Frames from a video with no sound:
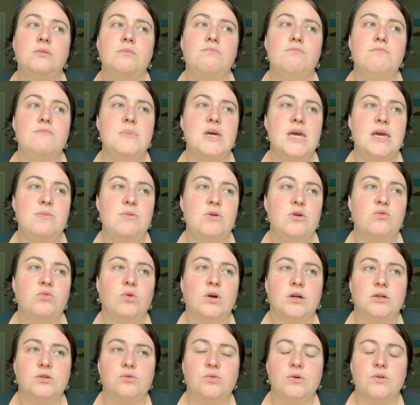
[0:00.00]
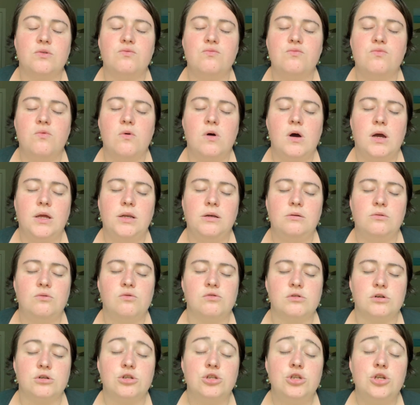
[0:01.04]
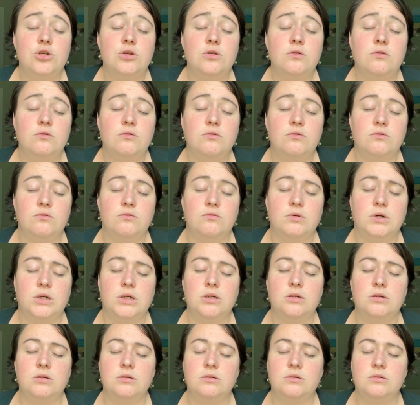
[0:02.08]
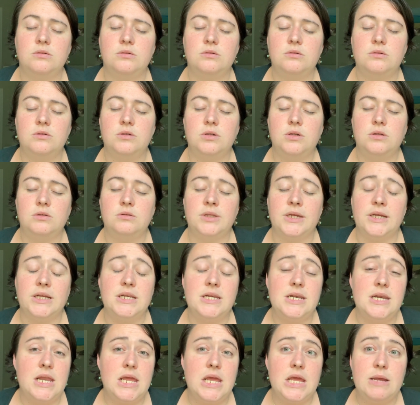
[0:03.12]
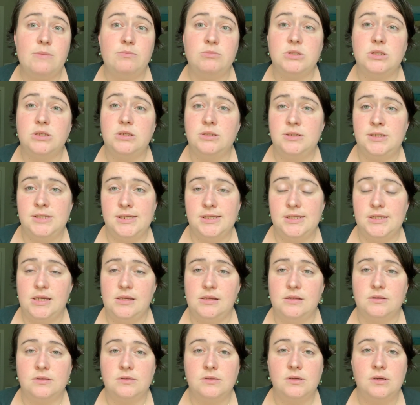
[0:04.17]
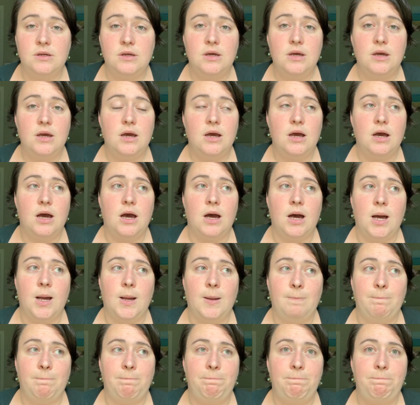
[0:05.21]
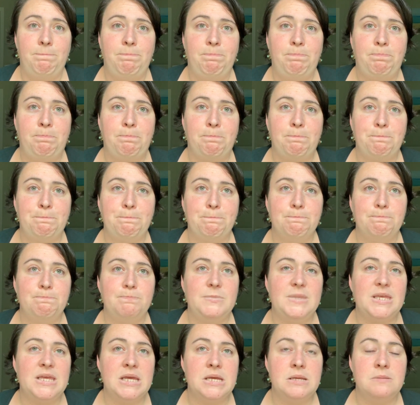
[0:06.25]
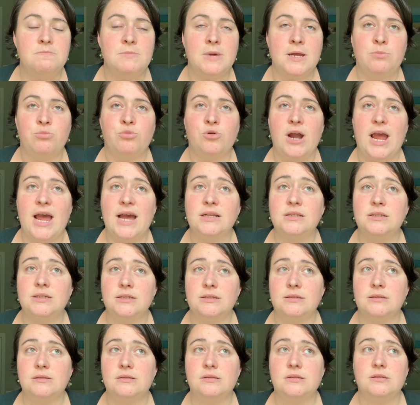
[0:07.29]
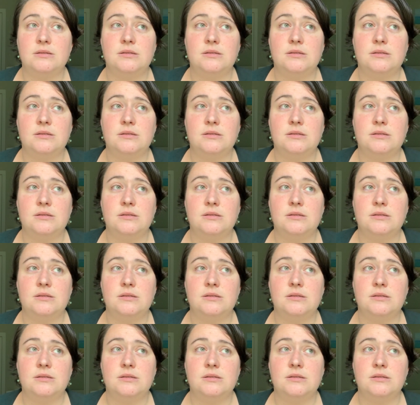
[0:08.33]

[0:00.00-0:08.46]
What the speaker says: maybe worked with 1 or 2 like named deities in my practice